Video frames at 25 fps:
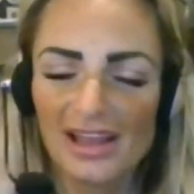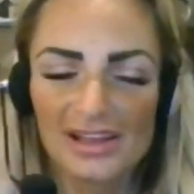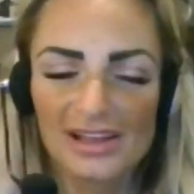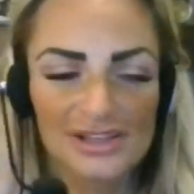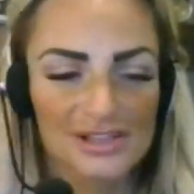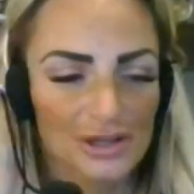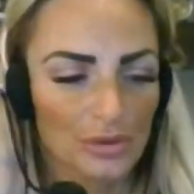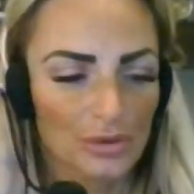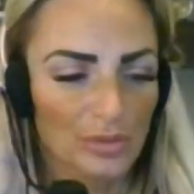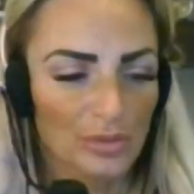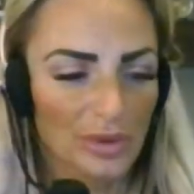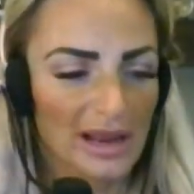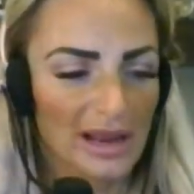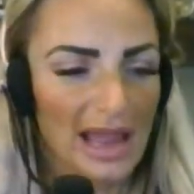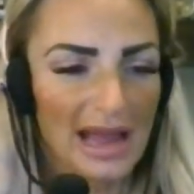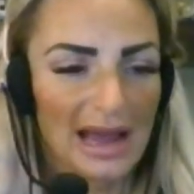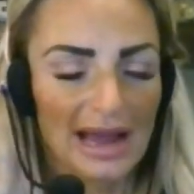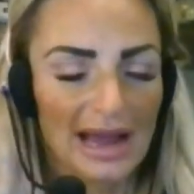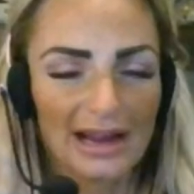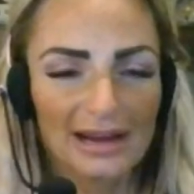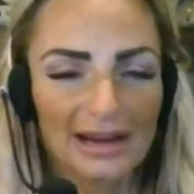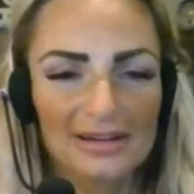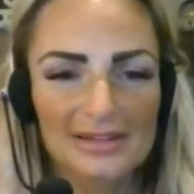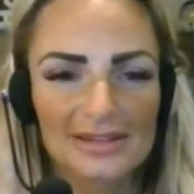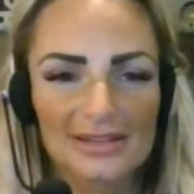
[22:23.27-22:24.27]
So
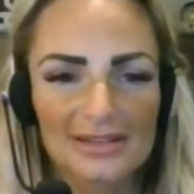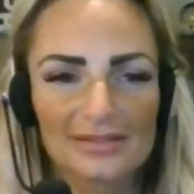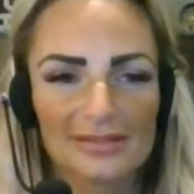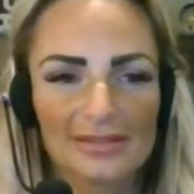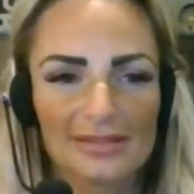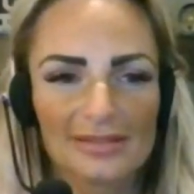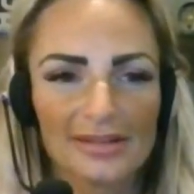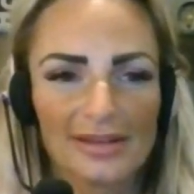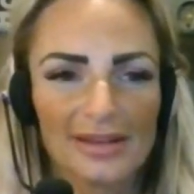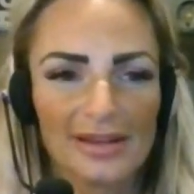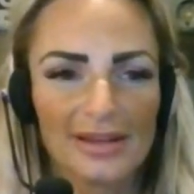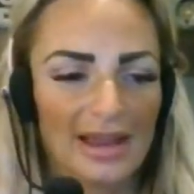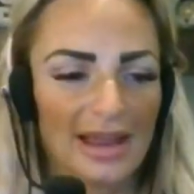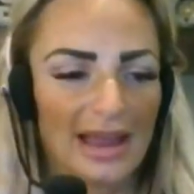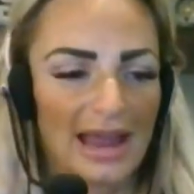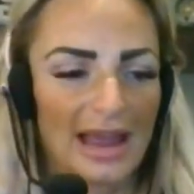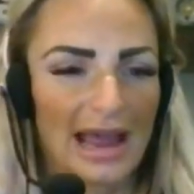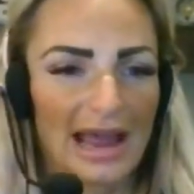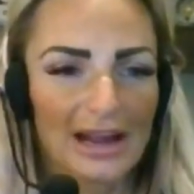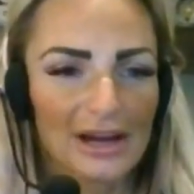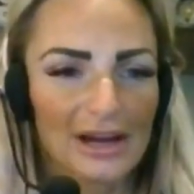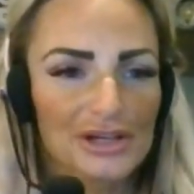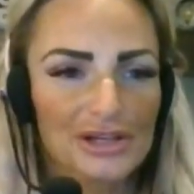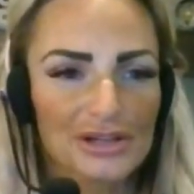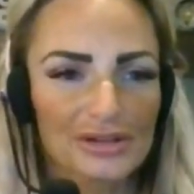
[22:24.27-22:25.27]
react
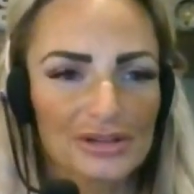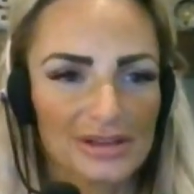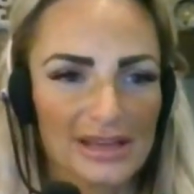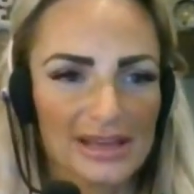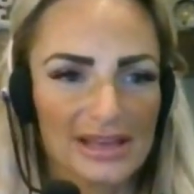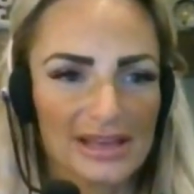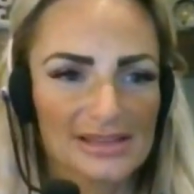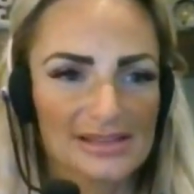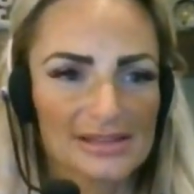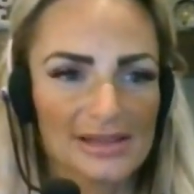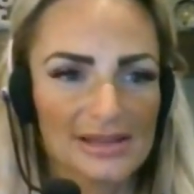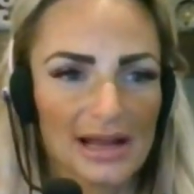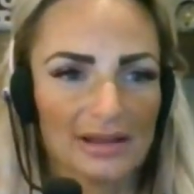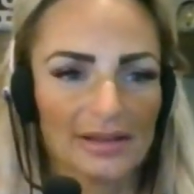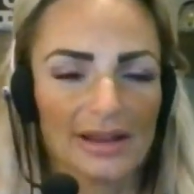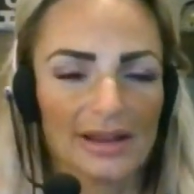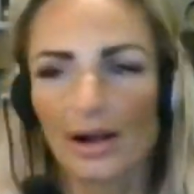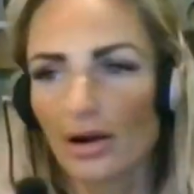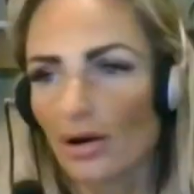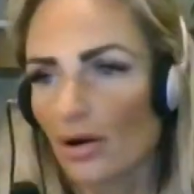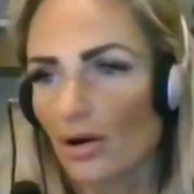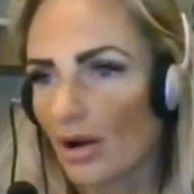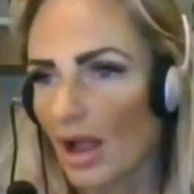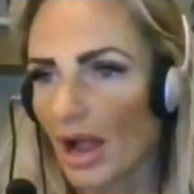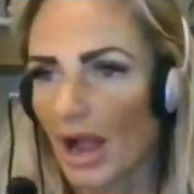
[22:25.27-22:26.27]
actually is not
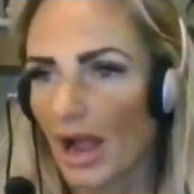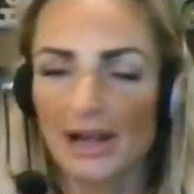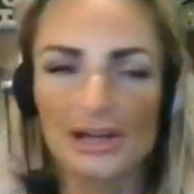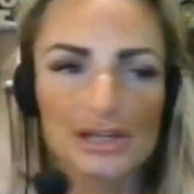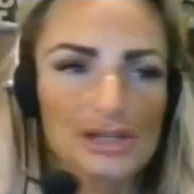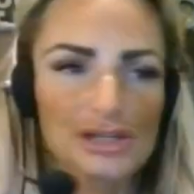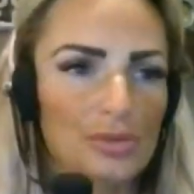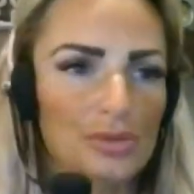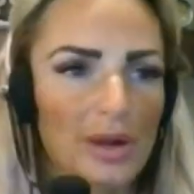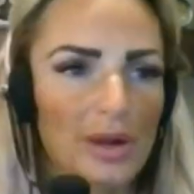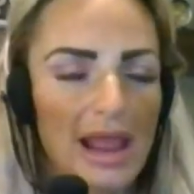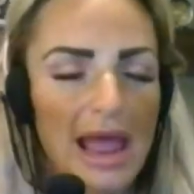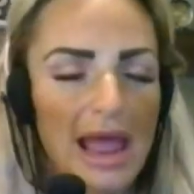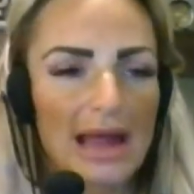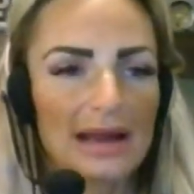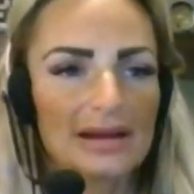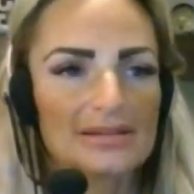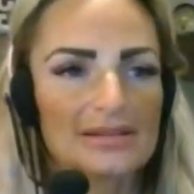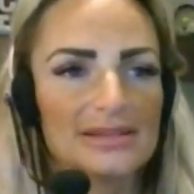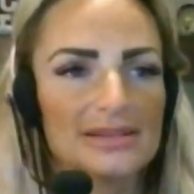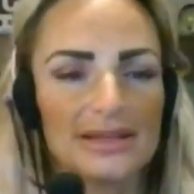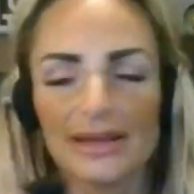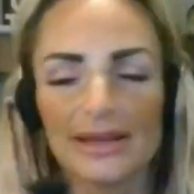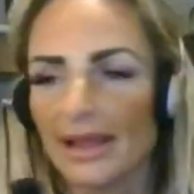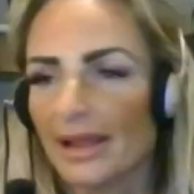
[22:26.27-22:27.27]
like, I just
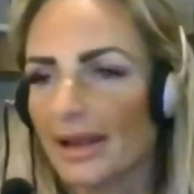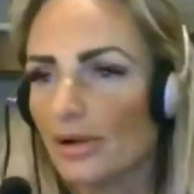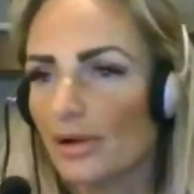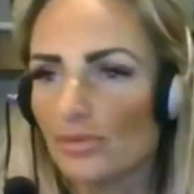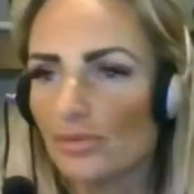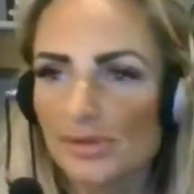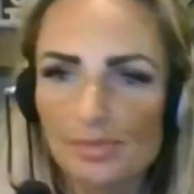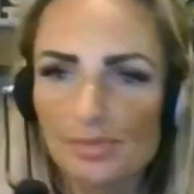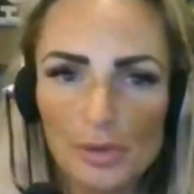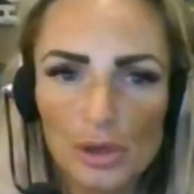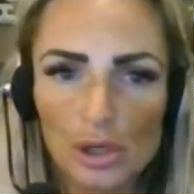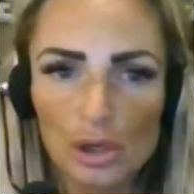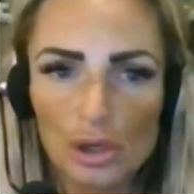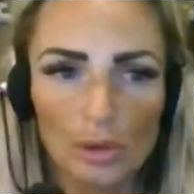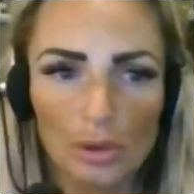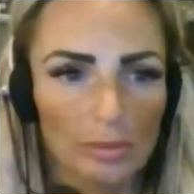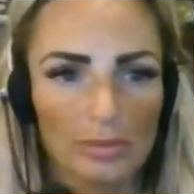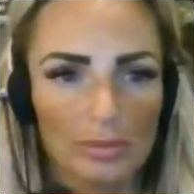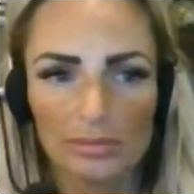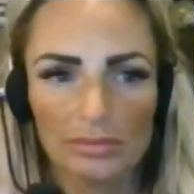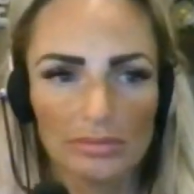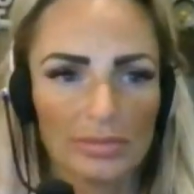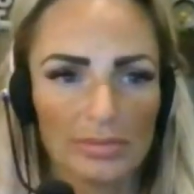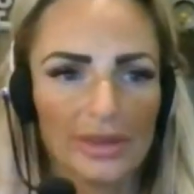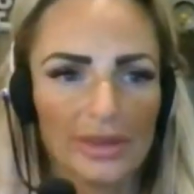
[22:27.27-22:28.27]
reacted and it was
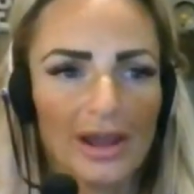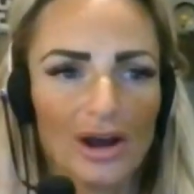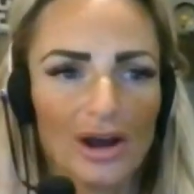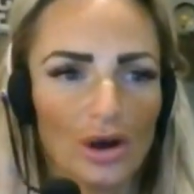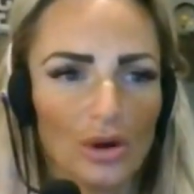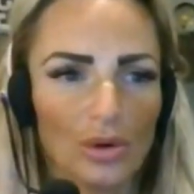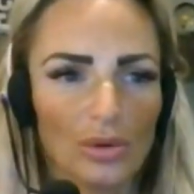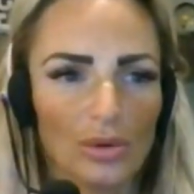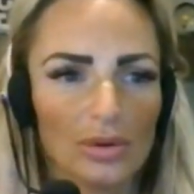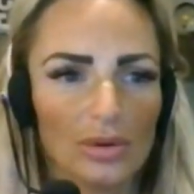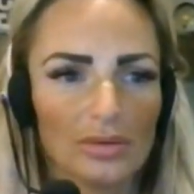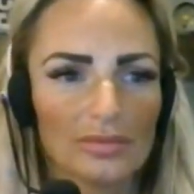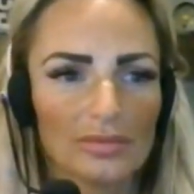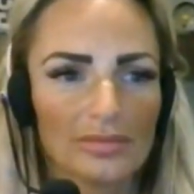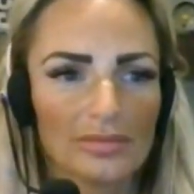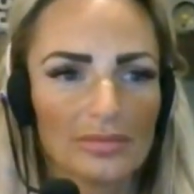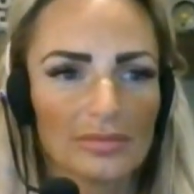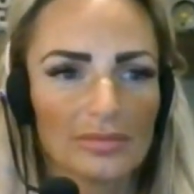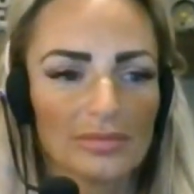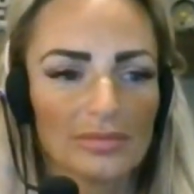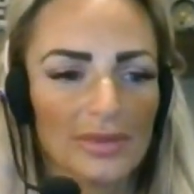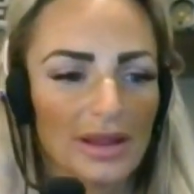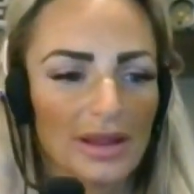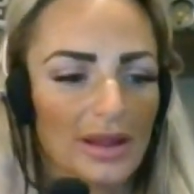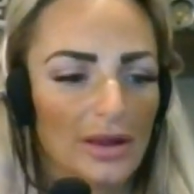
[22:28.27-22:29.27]
boom. No,
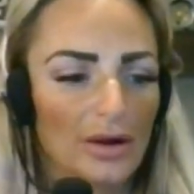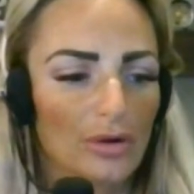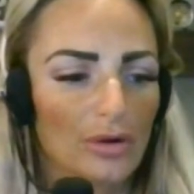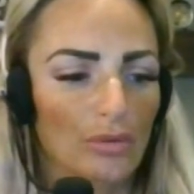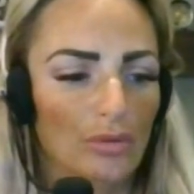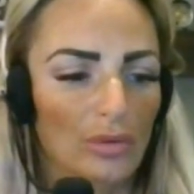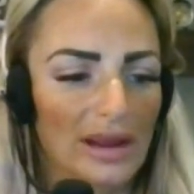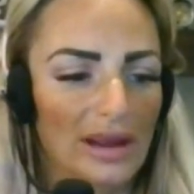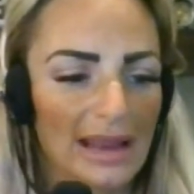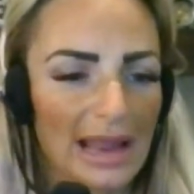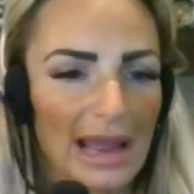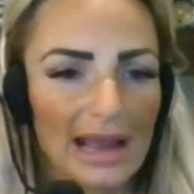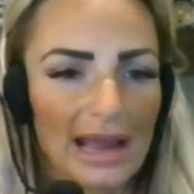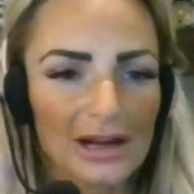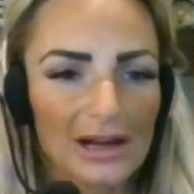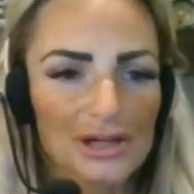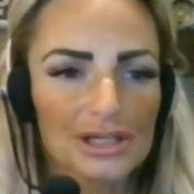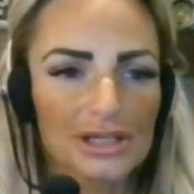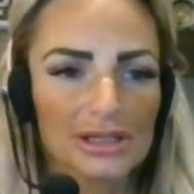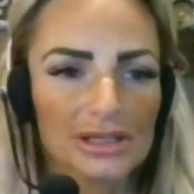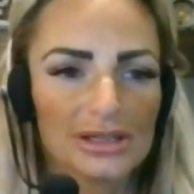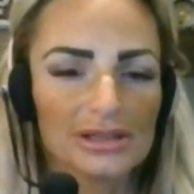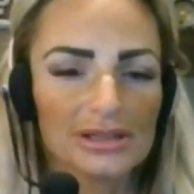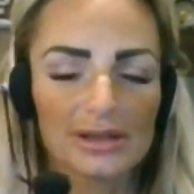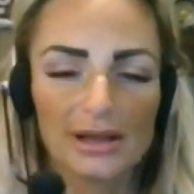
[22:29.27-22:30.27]

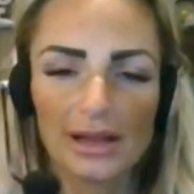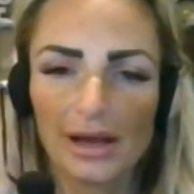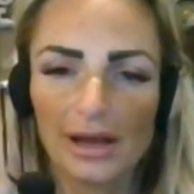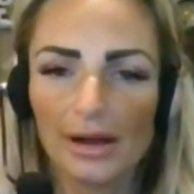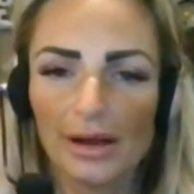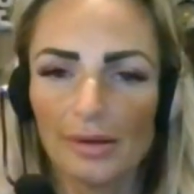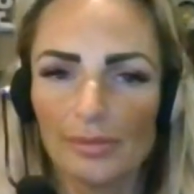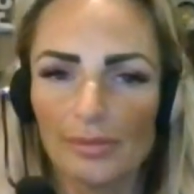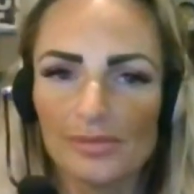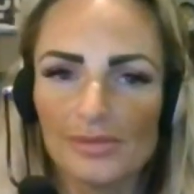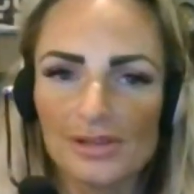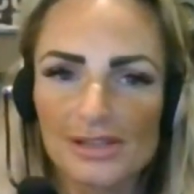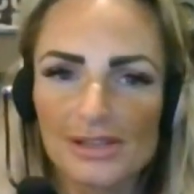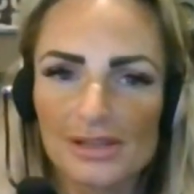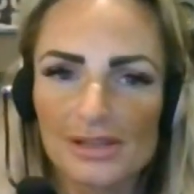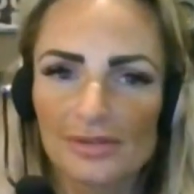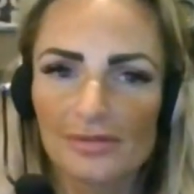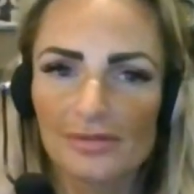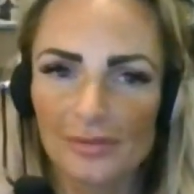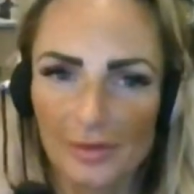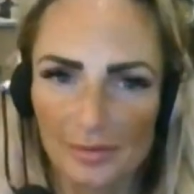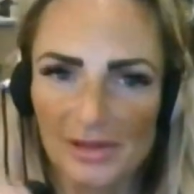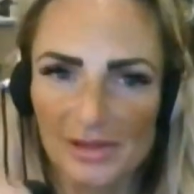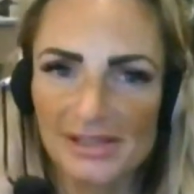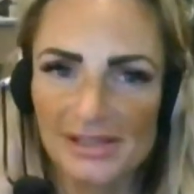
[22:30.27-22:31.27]
reaction comes
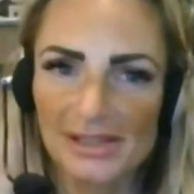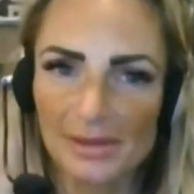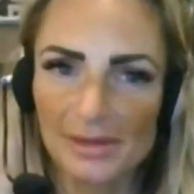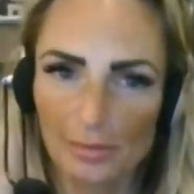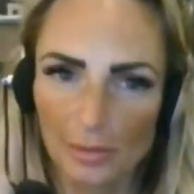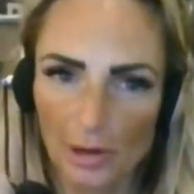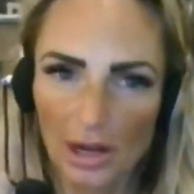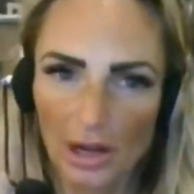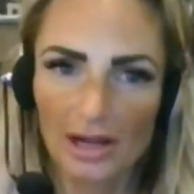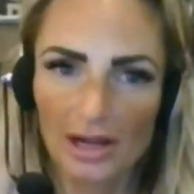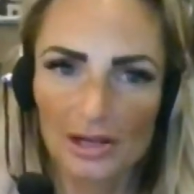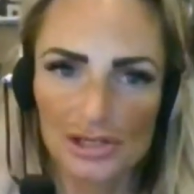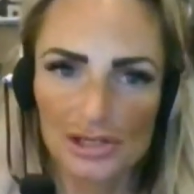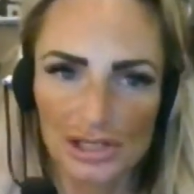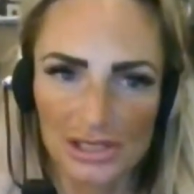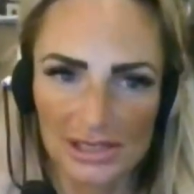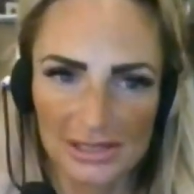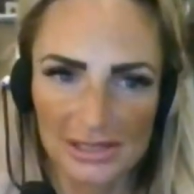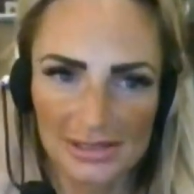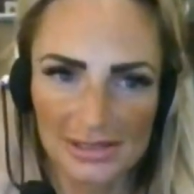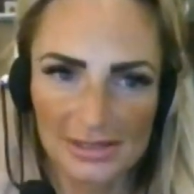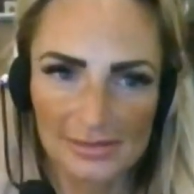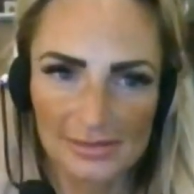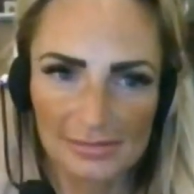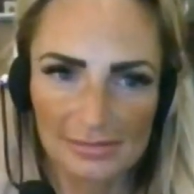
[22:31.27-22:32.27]
from the
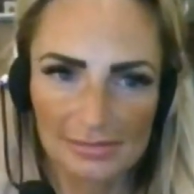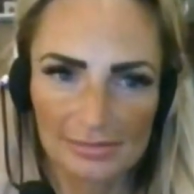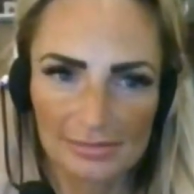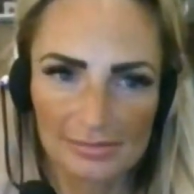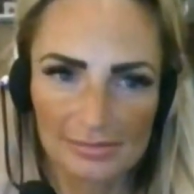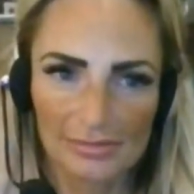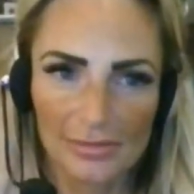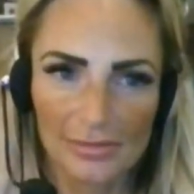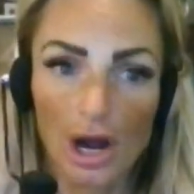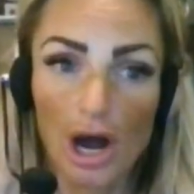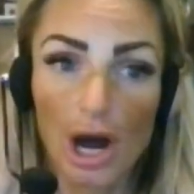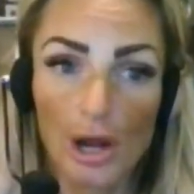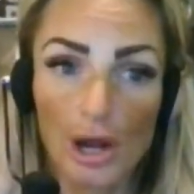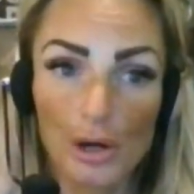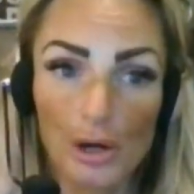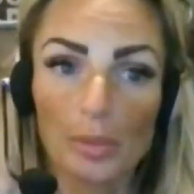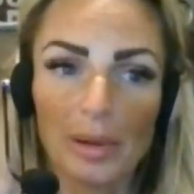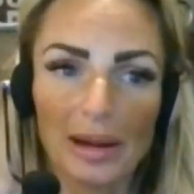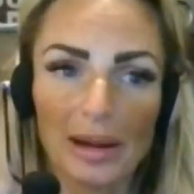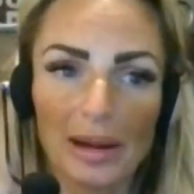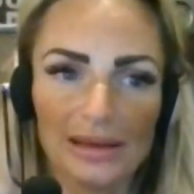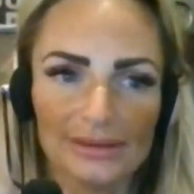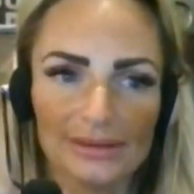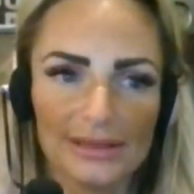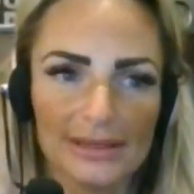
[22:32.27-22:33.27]
subconscious,
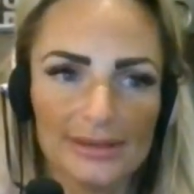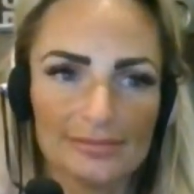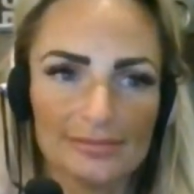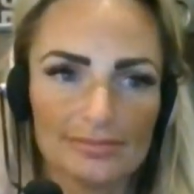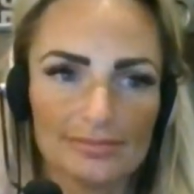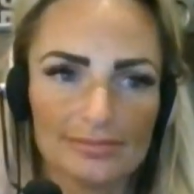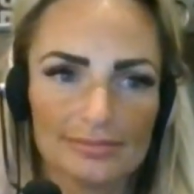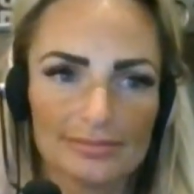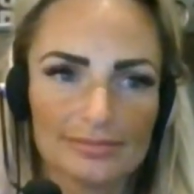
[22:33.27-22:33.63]
autopilot.